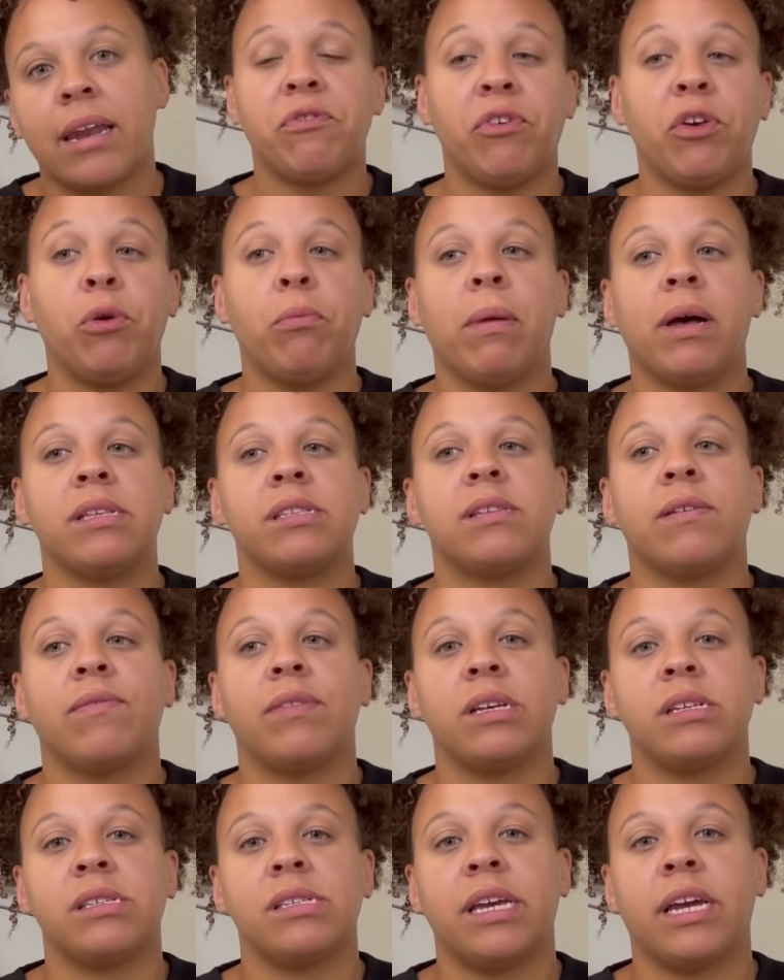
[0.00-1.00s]
A few months of
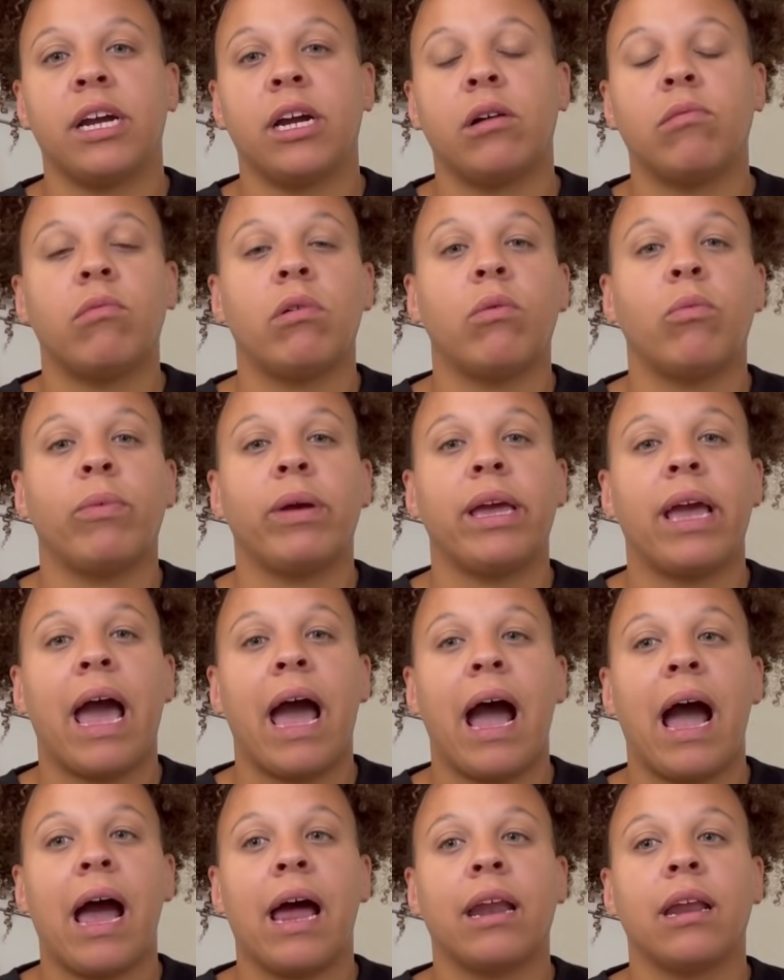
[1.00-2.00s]
this year when we
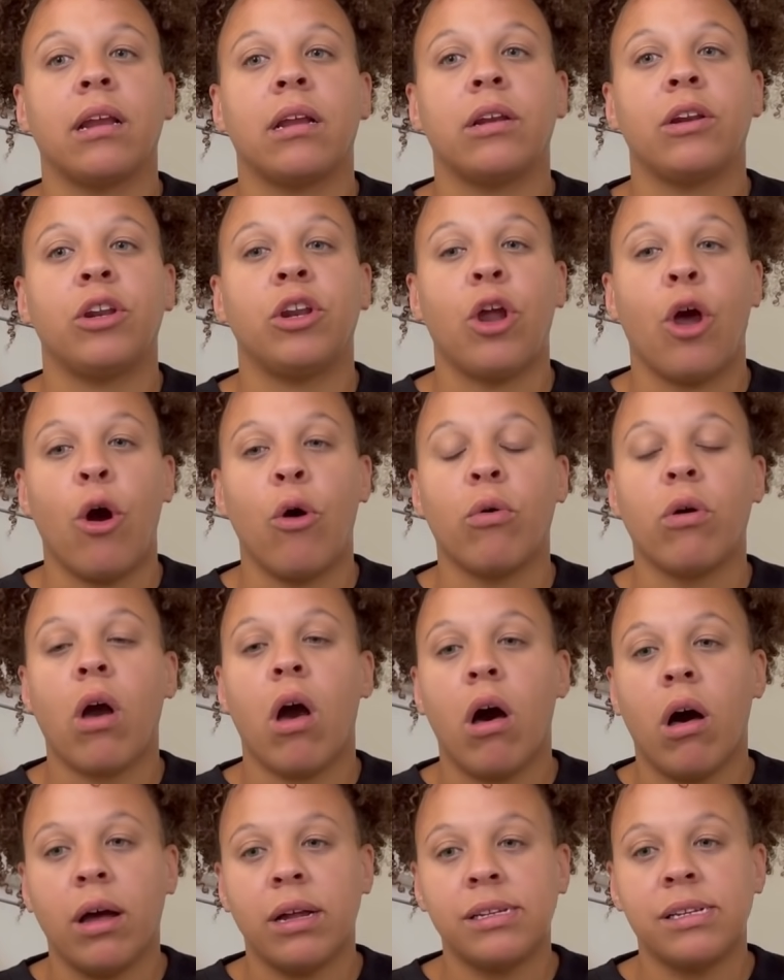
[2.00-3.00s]
had no
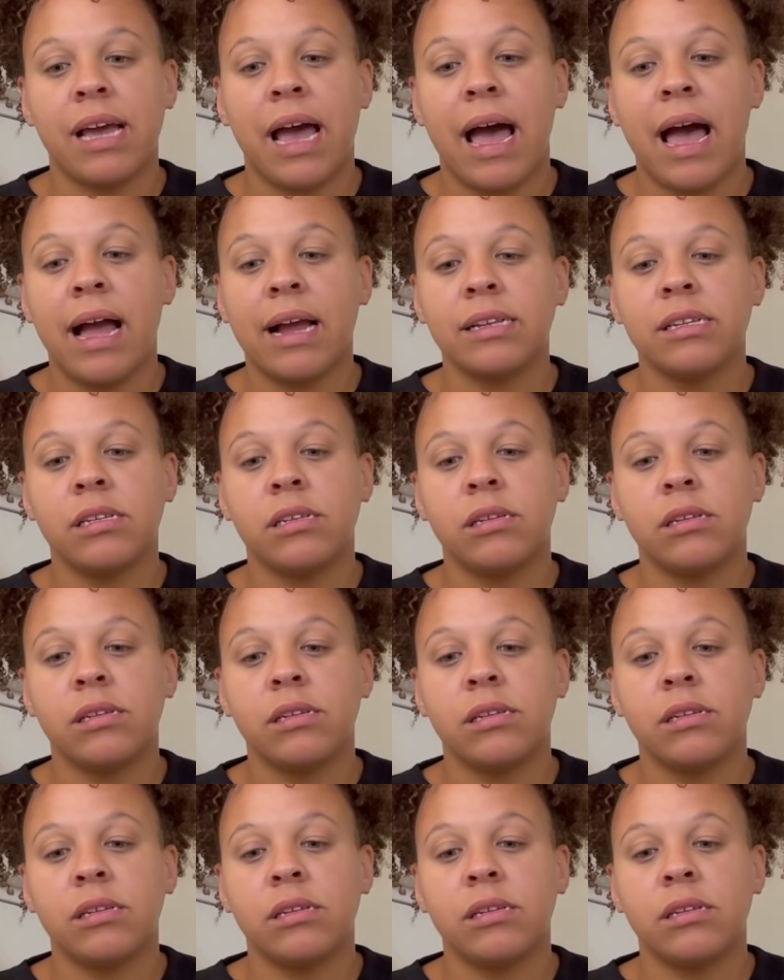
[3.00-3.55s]
contact